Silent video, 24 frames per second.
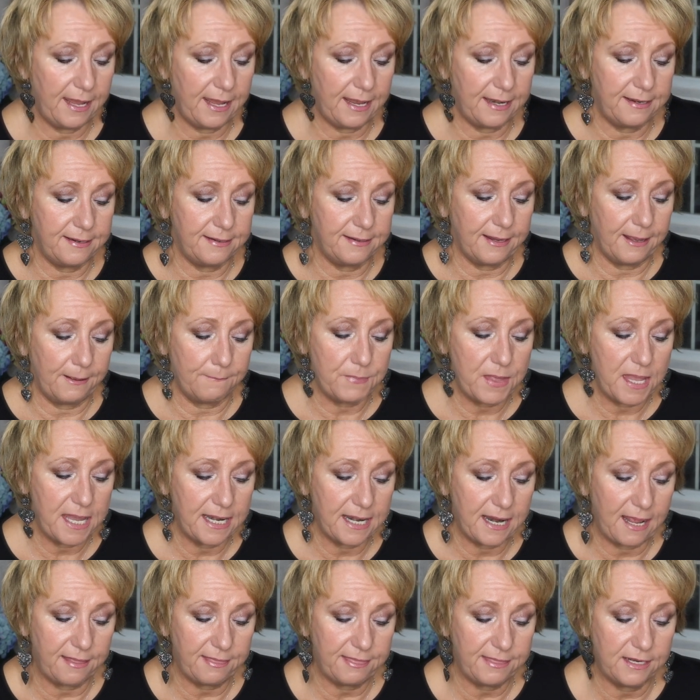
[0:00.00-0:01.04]
And um,
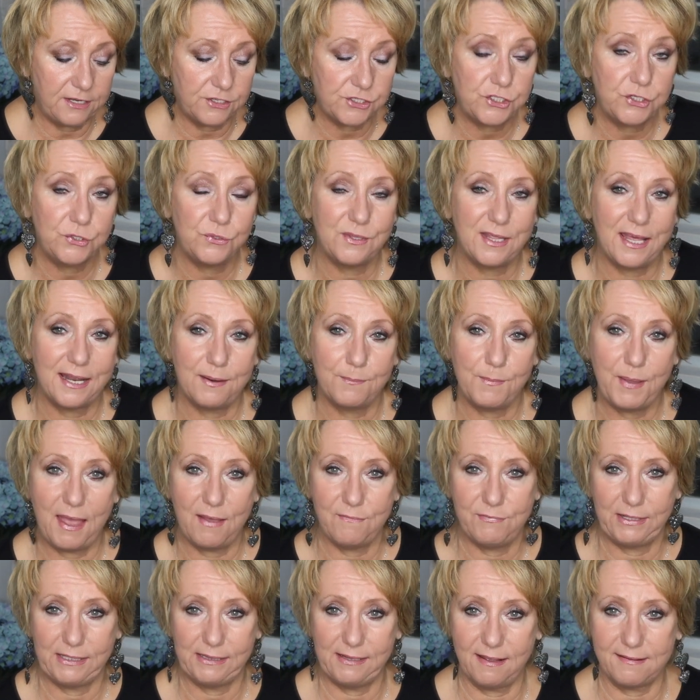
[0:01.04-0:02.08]
and I think too that I'm
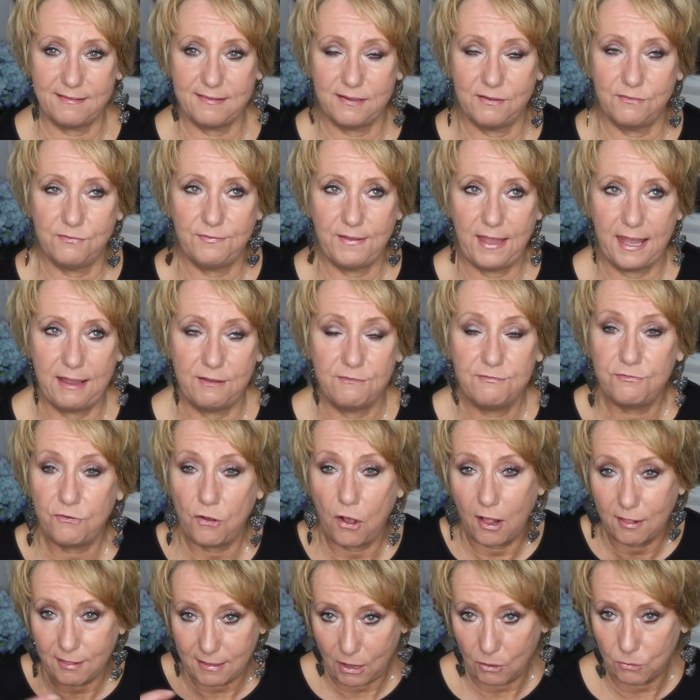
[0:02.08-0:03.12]
having less of a
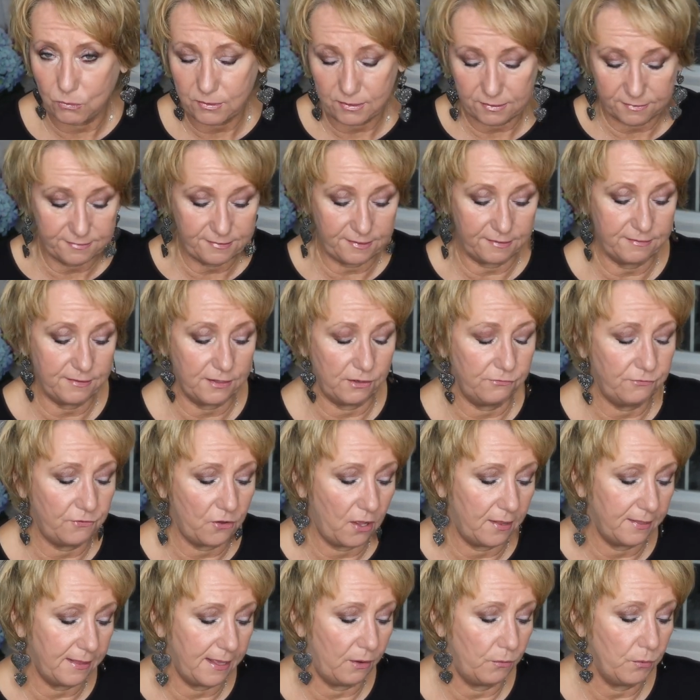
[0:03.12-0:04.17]
fallout, seasonal
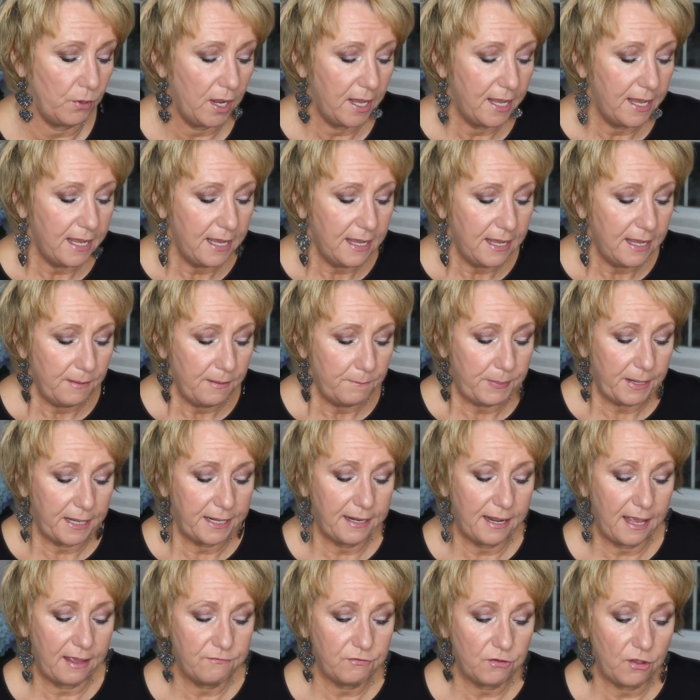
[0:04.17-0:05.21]
fallout.
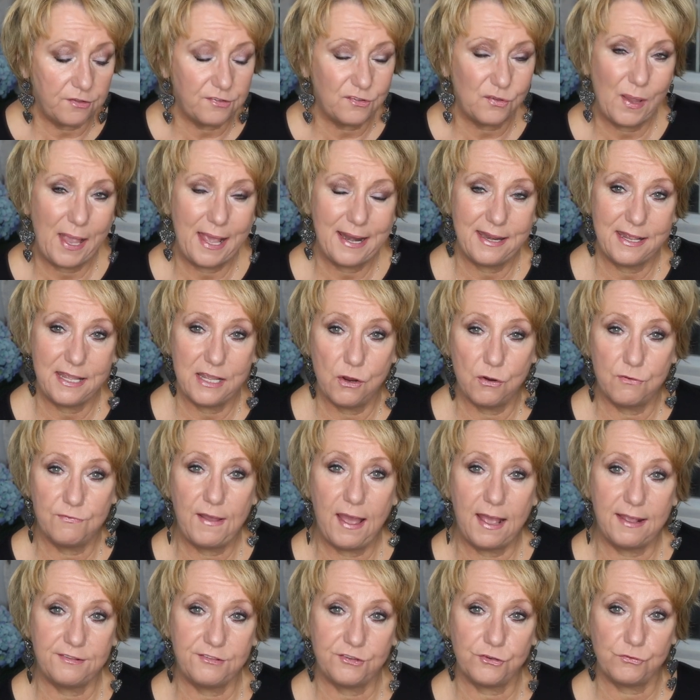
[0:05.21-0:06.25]
But I've also had a year of
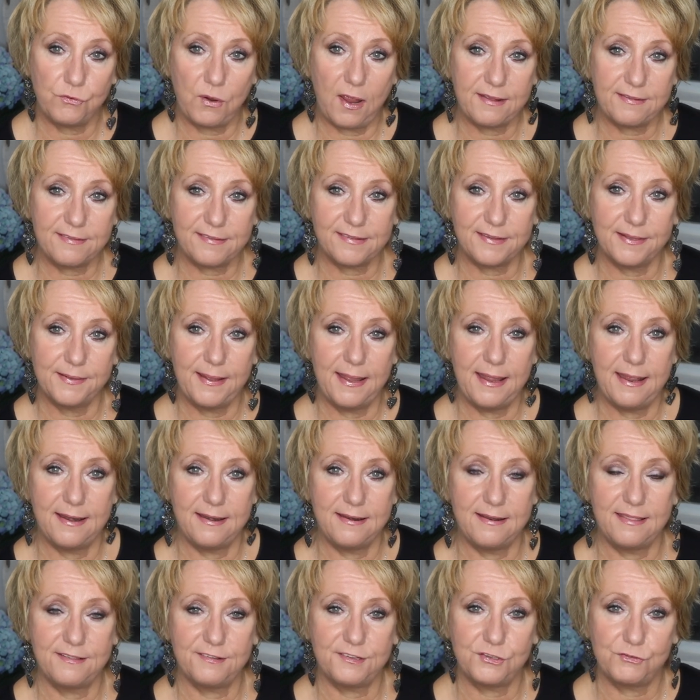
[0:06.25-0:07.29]
high stress,
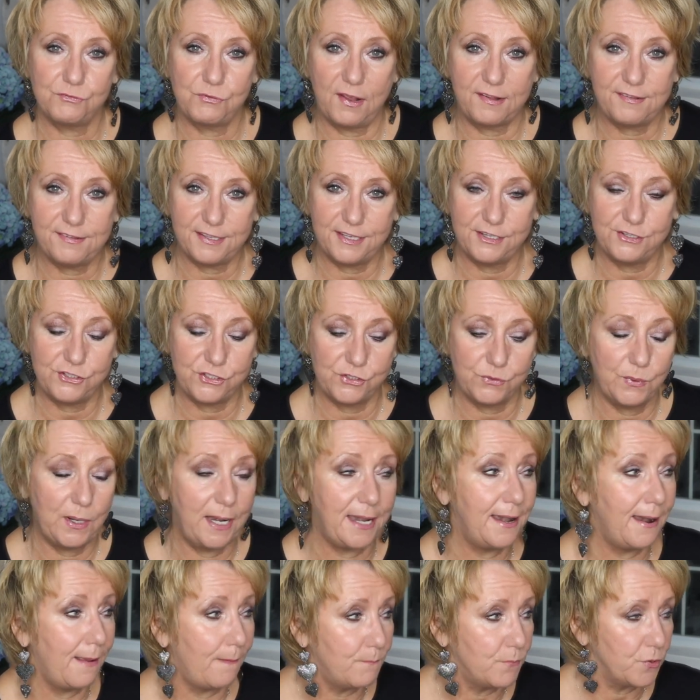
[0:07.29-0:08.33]
and the stress can do
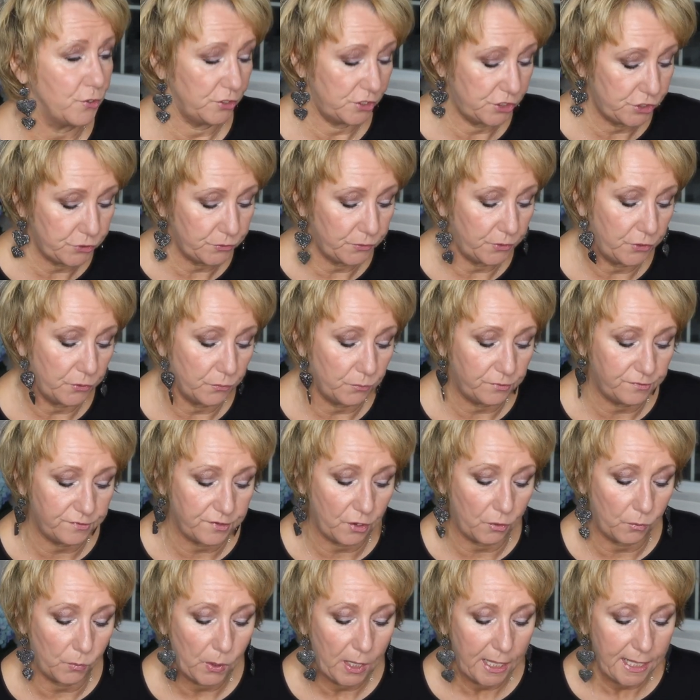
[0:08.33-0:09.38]
a number to you.
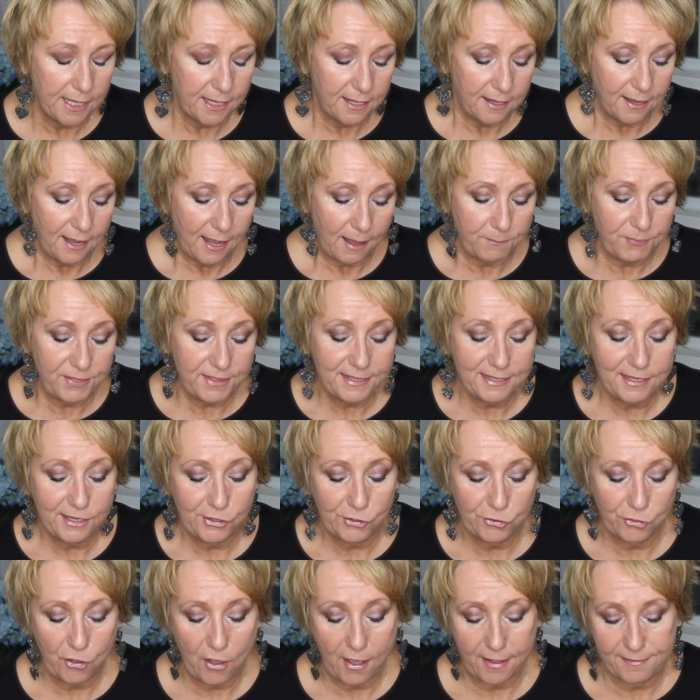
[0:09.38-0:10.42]
So I'm
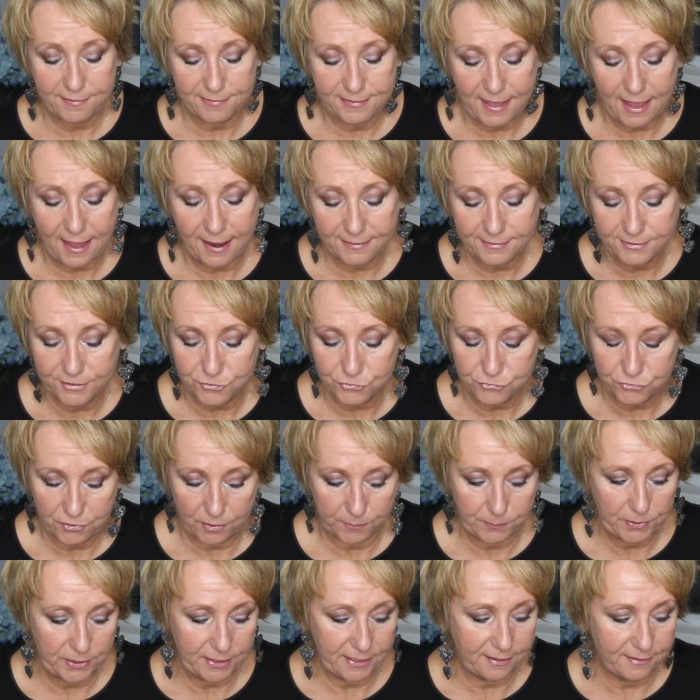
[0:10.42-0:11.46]
thinking a lot of that
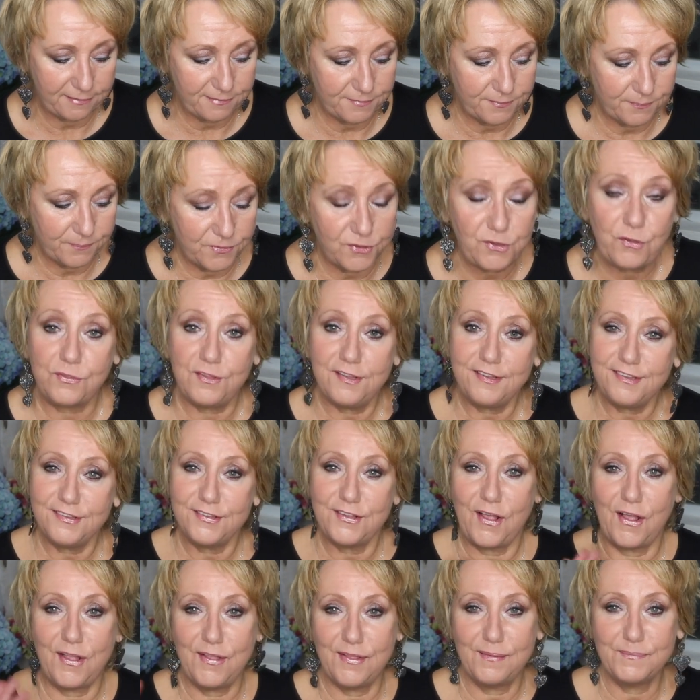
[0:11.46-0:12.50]
contributed. So this
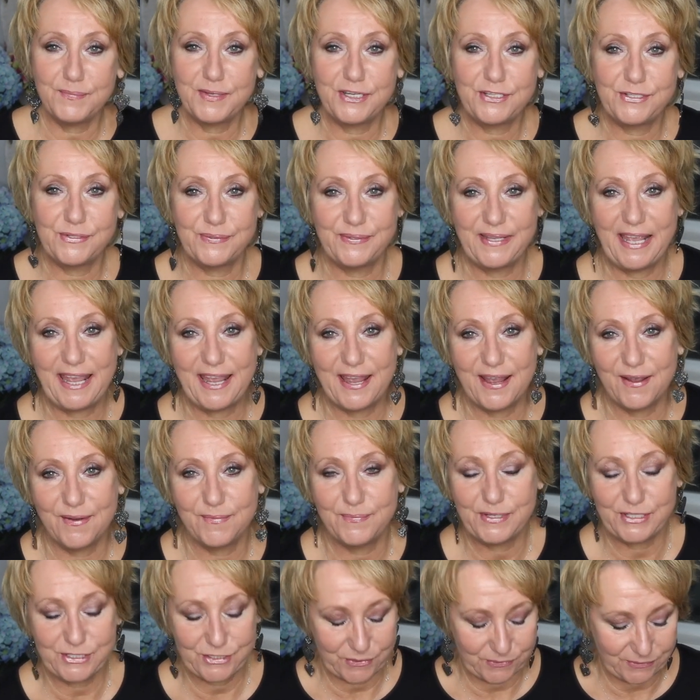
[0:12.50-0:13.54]
is all I'm going to do here.
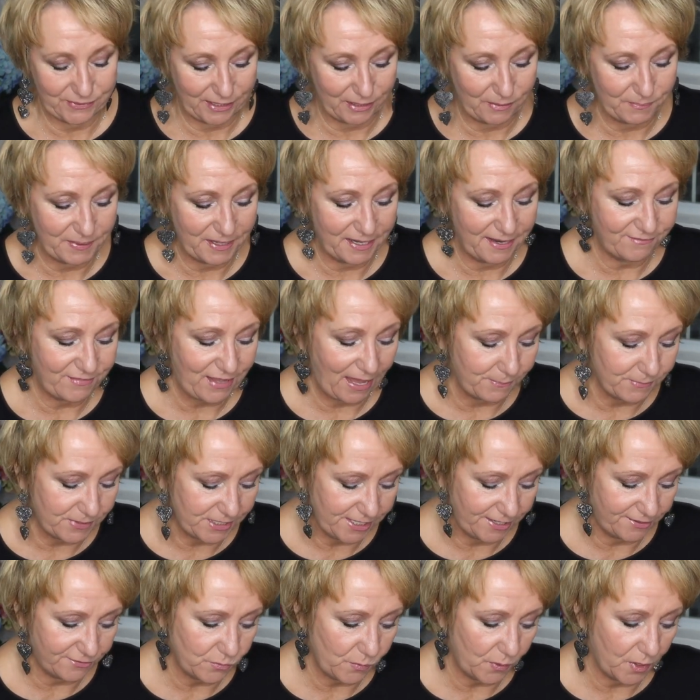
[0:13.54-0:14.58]
I'm going to do a little bit of
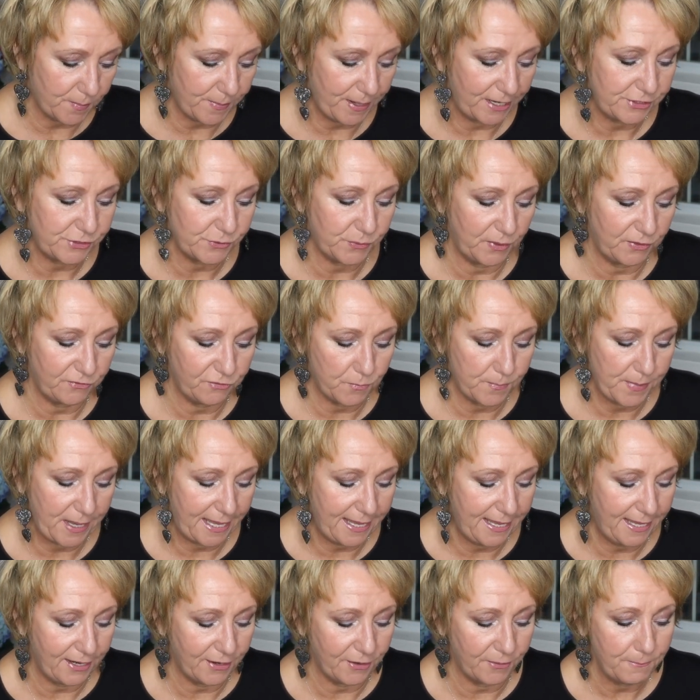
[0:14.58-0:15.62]
empties. What am I doing for
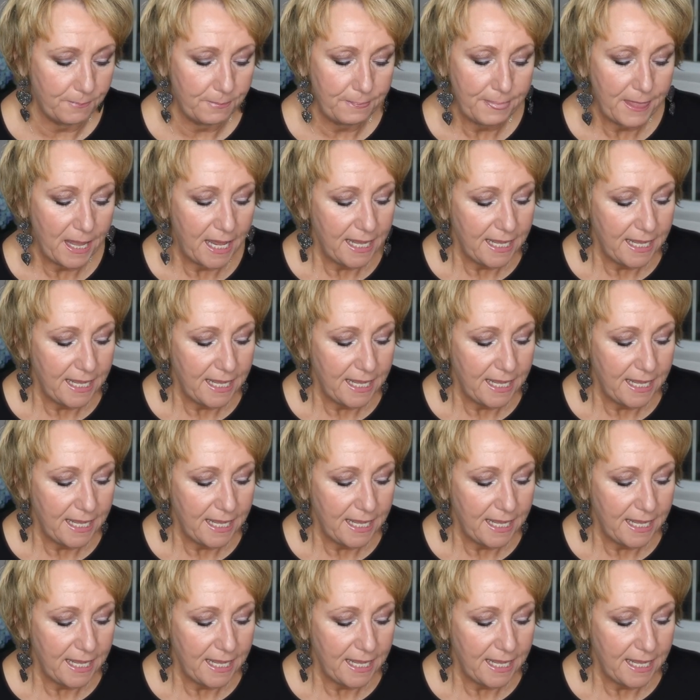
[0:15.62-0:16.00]
my hair?